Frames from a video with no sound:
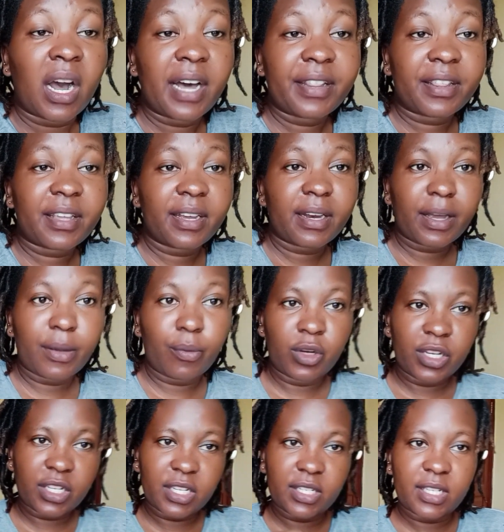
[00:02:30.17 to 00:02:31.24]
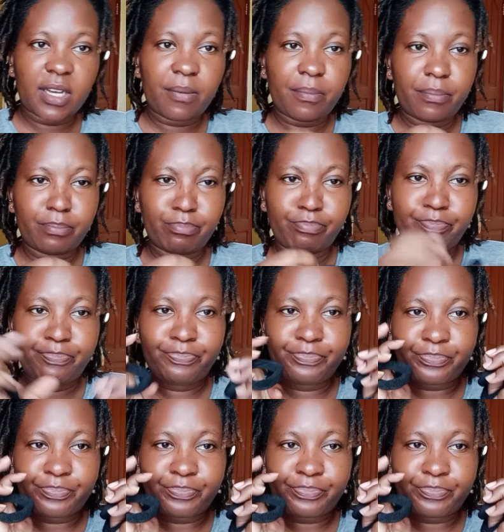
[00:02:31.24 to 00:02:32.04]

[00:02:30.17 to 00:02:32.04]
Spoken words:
And then I wanted some